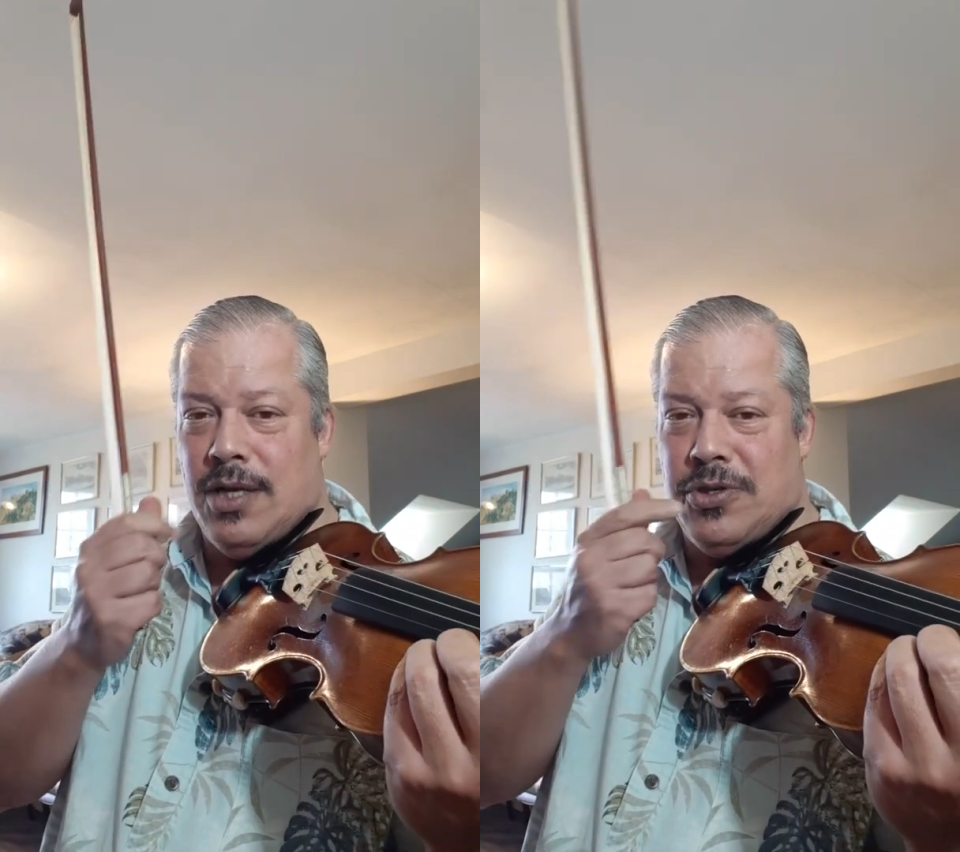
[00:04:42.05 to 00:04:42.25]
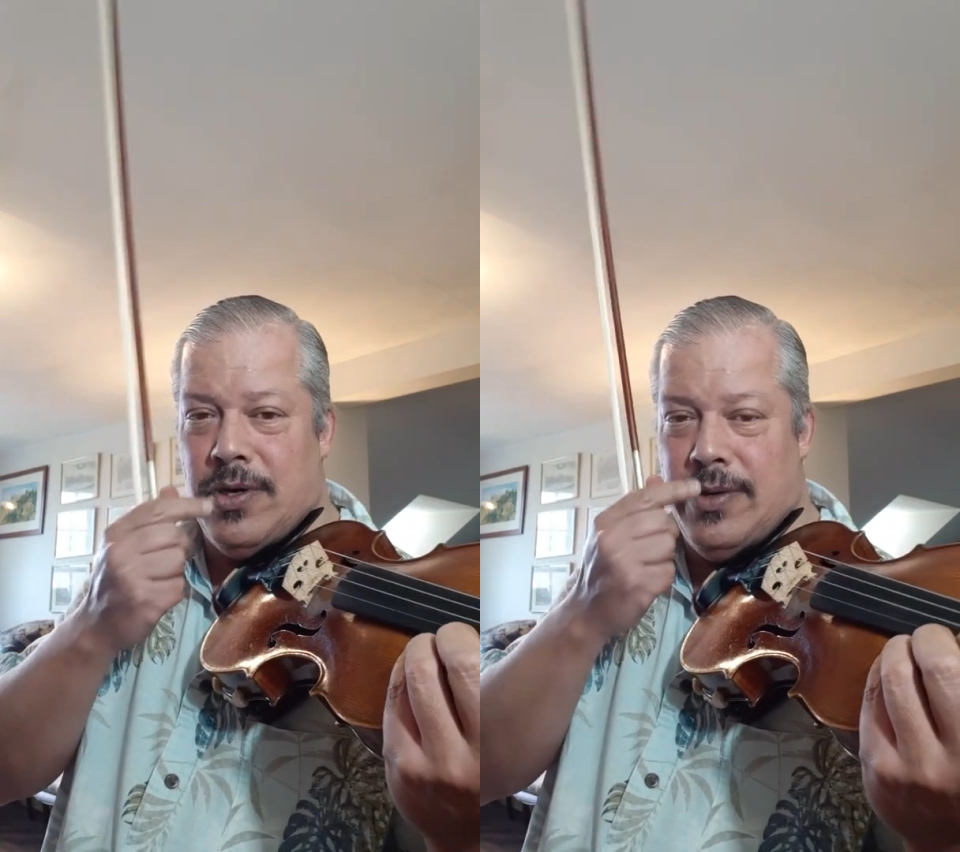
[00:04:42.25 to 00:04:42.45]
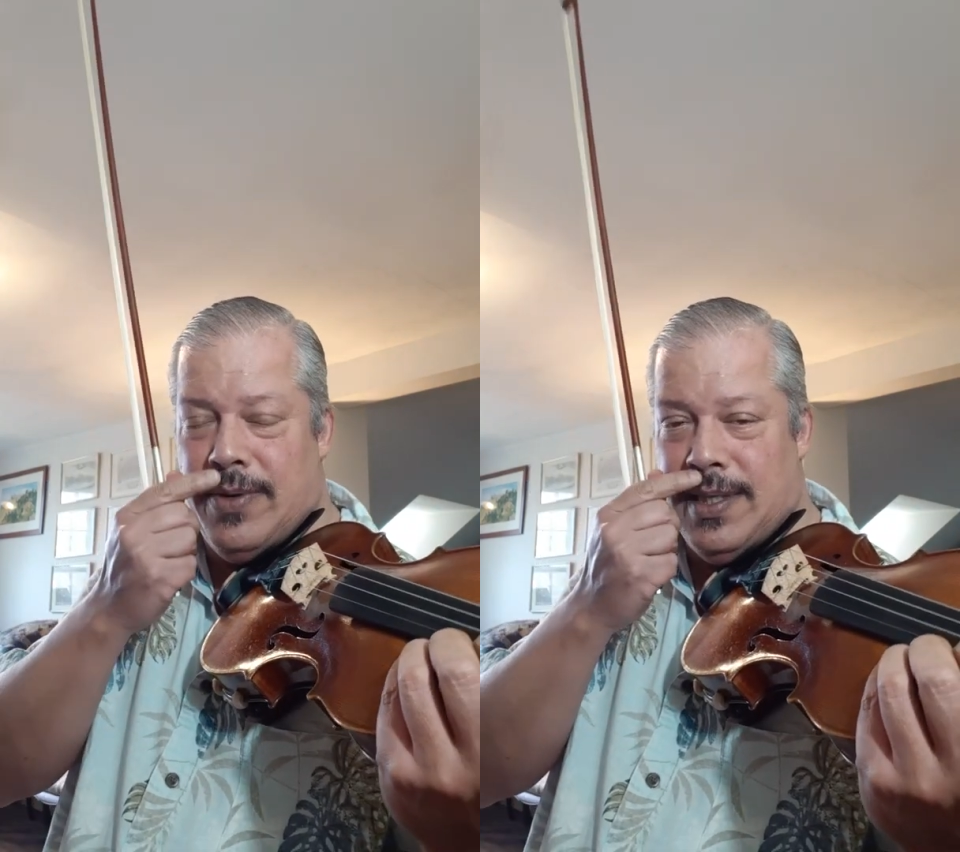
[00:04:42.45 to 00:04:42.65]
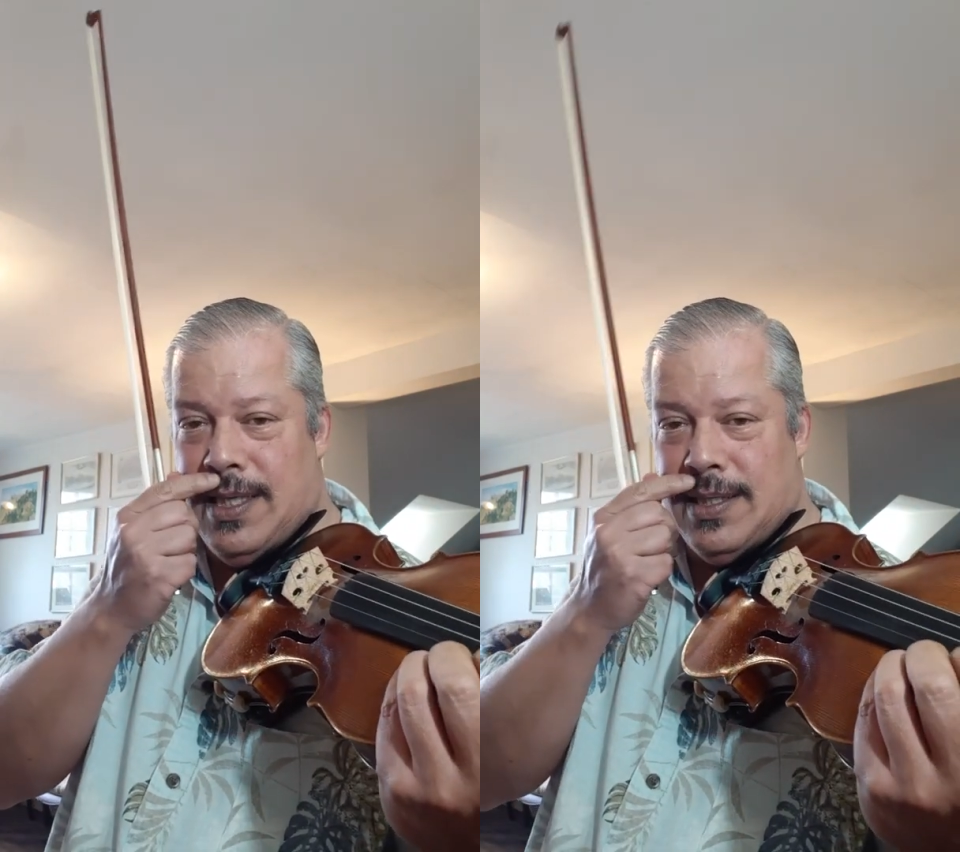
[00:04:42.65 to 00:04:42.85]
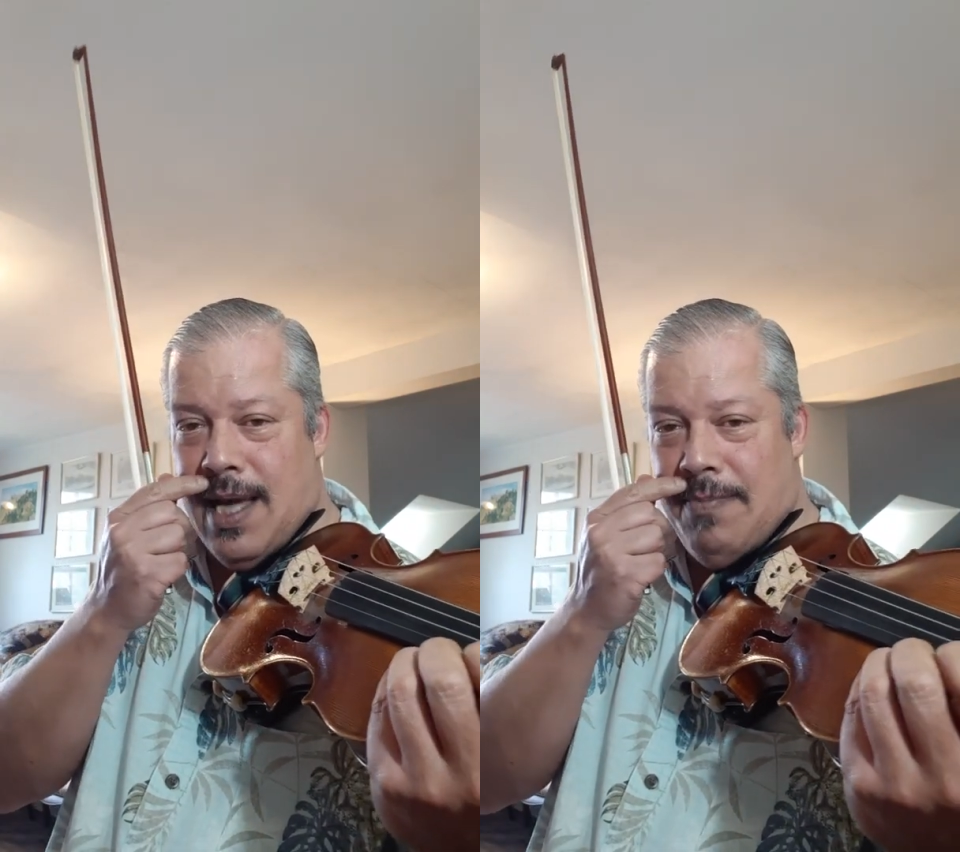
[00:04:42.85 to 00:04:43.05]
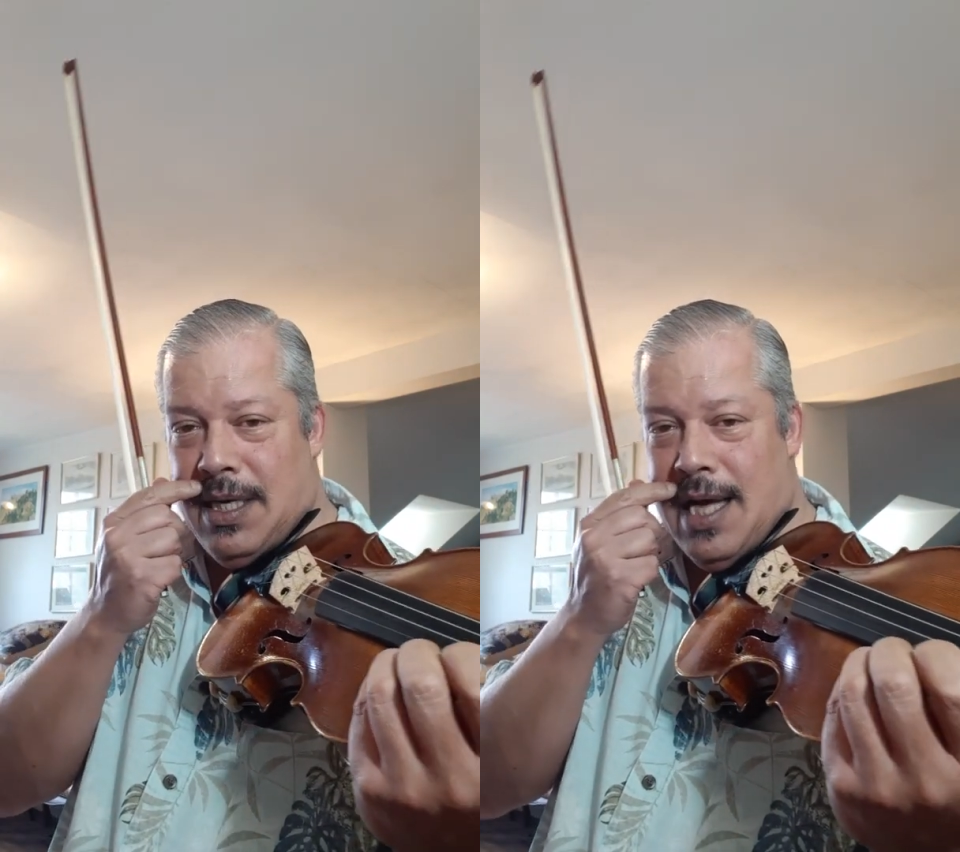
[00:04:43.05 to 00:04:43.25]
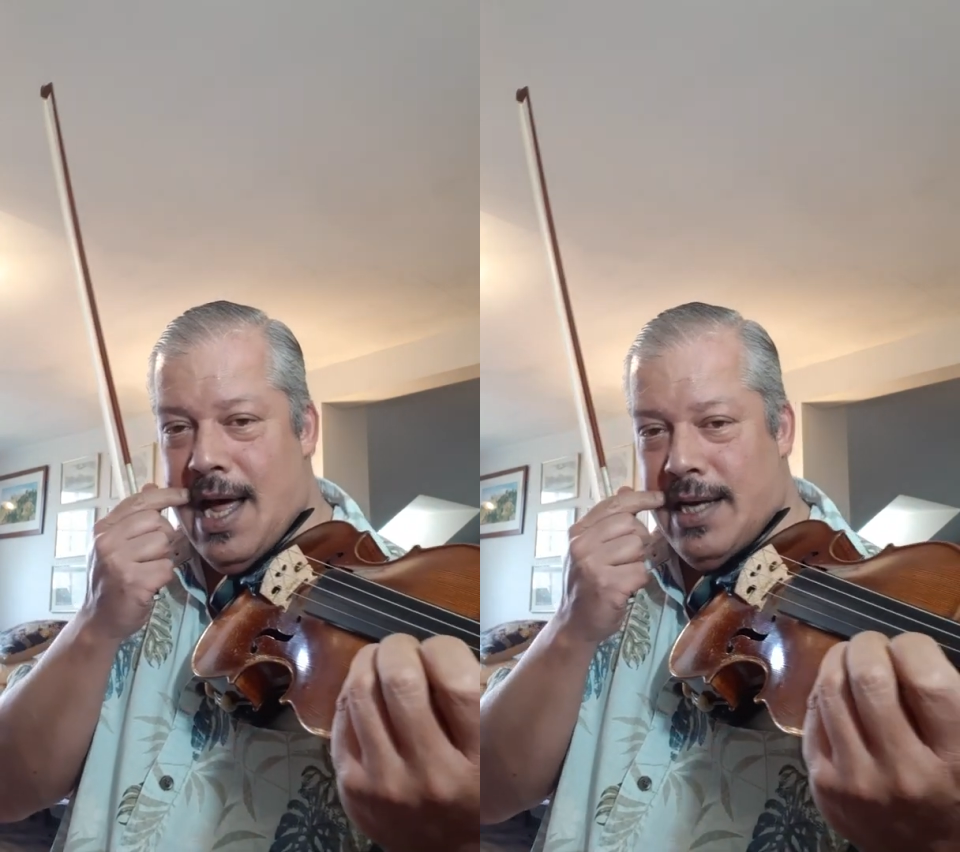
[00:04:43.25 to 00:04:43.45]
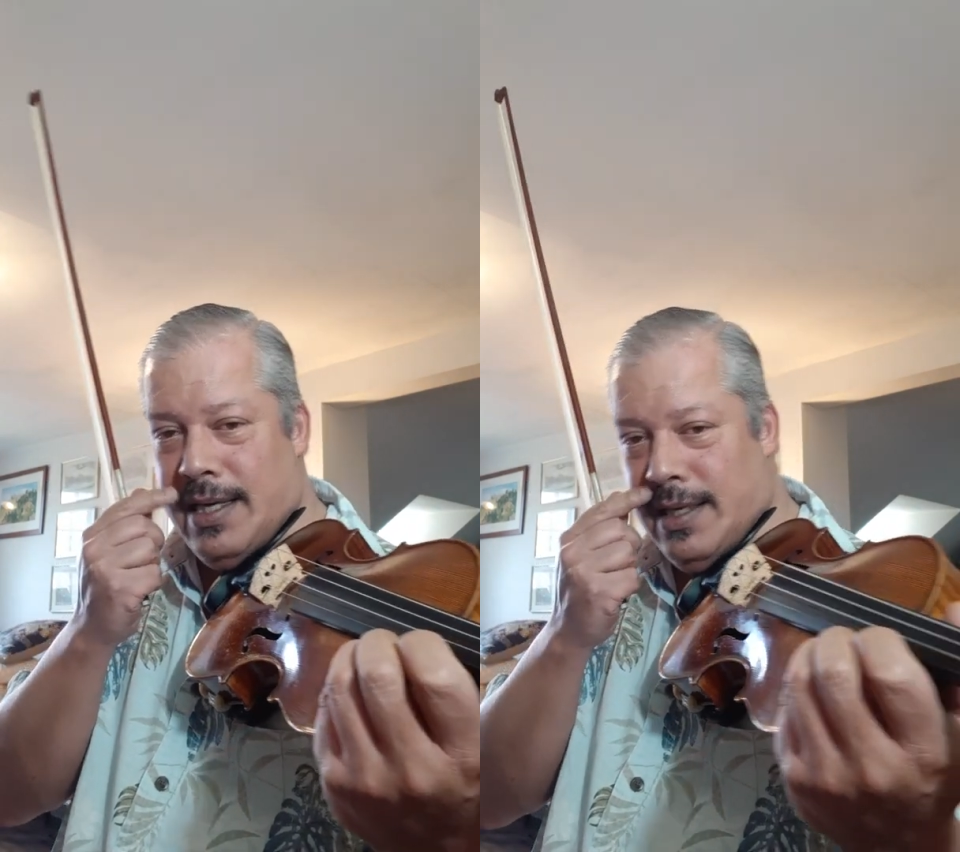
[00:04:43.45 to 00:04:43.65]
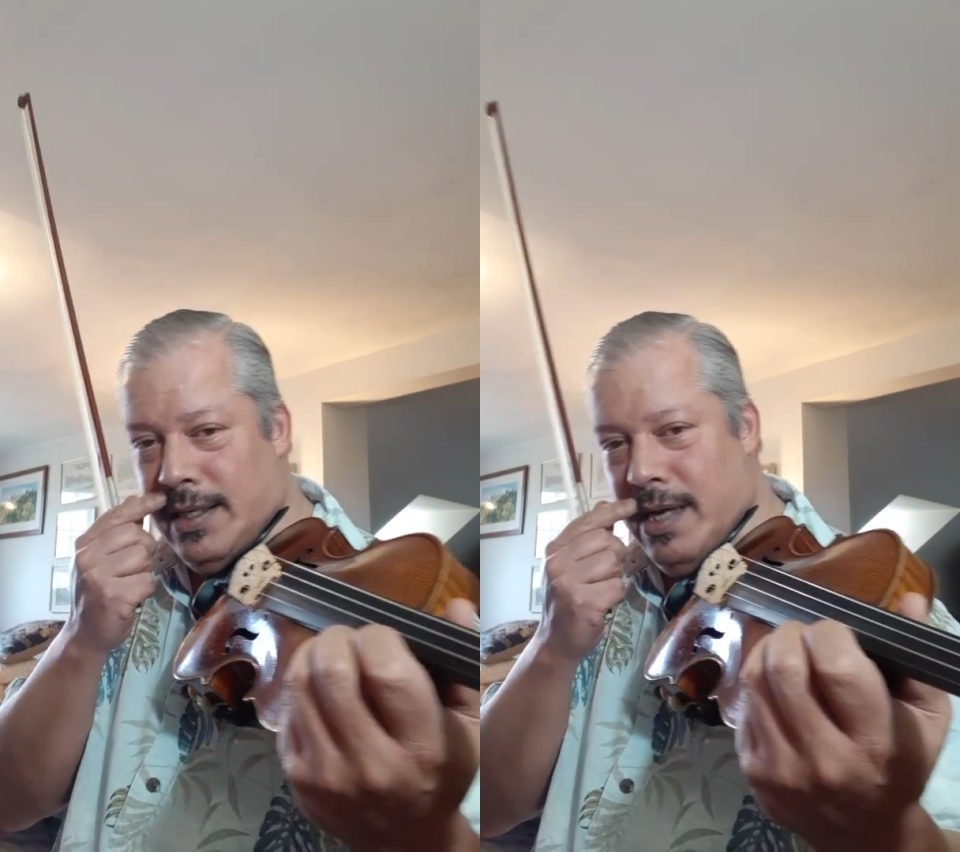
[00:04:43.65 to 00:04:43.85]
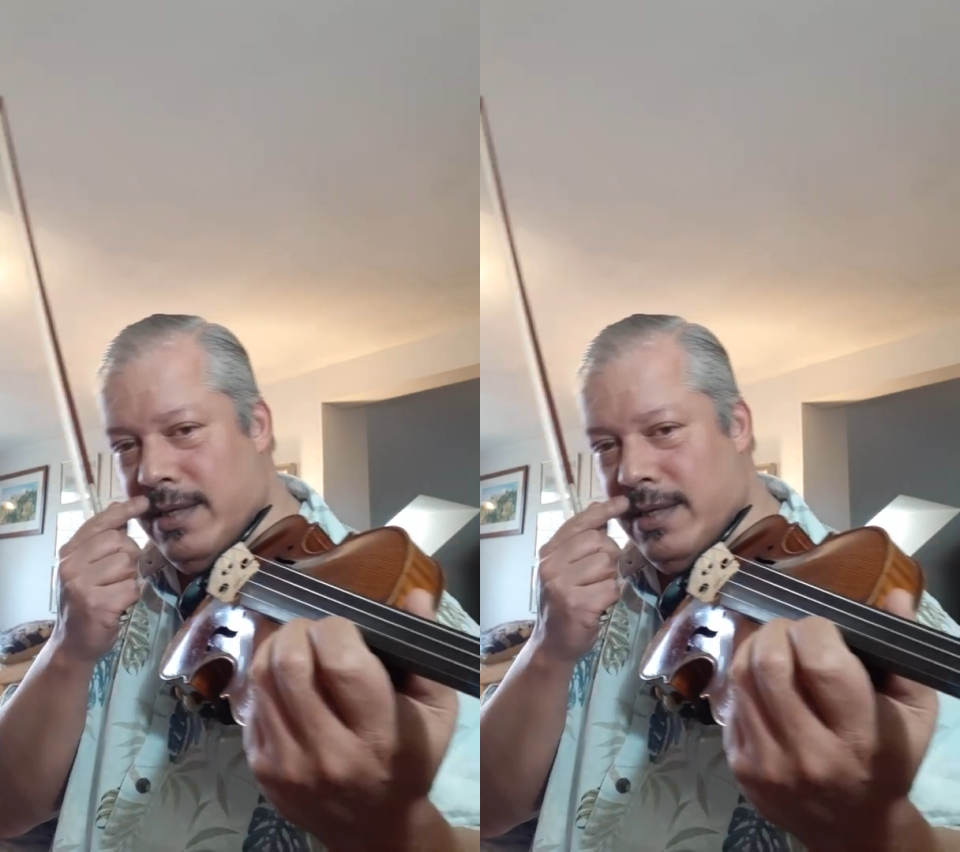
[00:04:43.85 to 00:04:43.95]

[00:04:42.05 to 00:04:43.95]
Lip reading: show you in Izai Ballad and